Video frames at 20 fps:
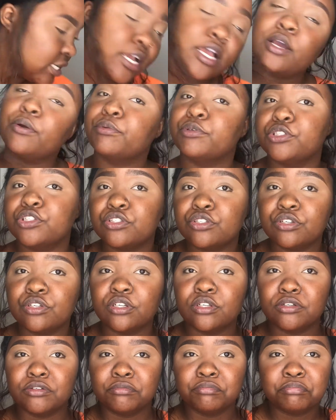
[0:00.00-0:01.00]
yeah, we're just
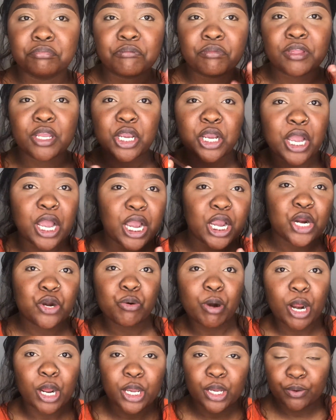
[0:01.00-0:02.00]
gonna get
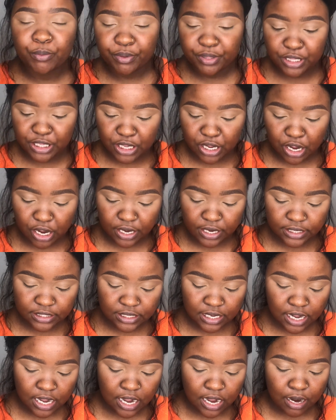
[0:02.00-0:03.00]
cracking with the
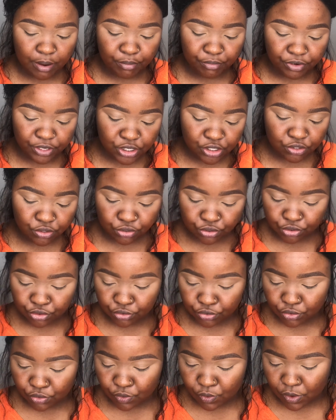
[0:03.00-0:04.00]
eyes. I'm really not
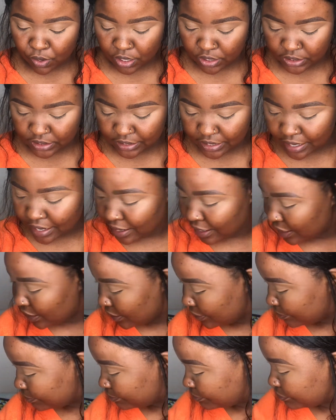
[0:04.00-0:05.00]
sure what
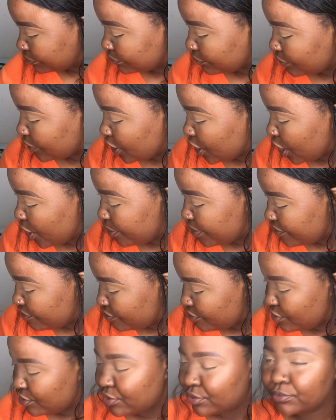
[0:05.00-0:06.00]
I'm going
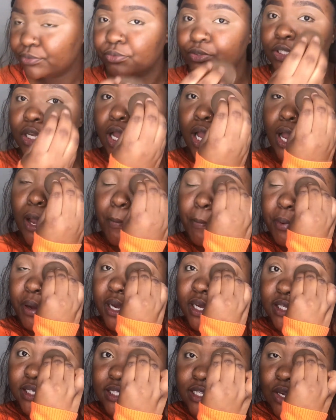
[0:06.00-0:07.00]
for,
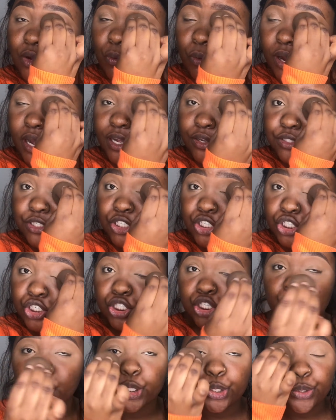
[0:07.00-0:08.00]
but what else is
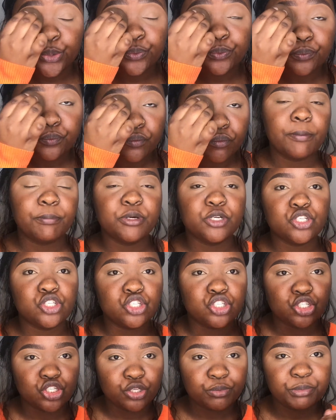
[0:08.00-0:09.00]
new? I'm going to
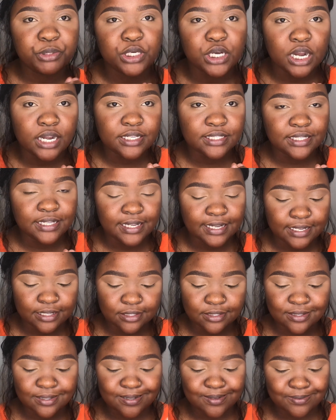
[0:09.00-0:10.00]
zoom you guys
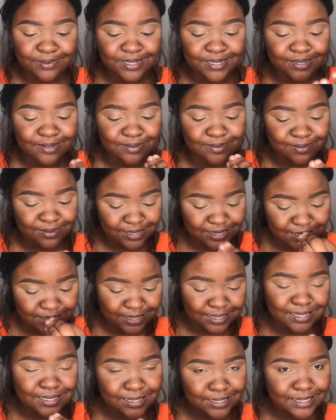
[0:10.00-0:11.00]
in so that we can
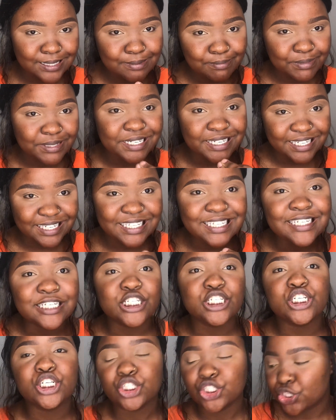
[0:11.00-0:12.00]
really pay
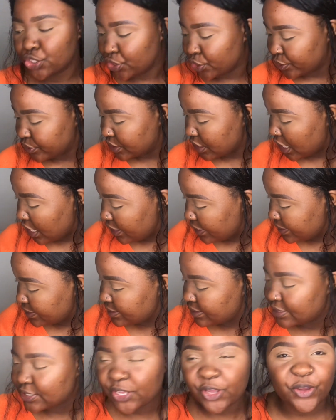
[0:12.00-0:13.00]
attention to those
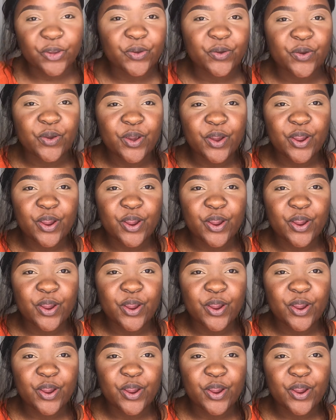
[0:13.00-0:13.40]
eyes. So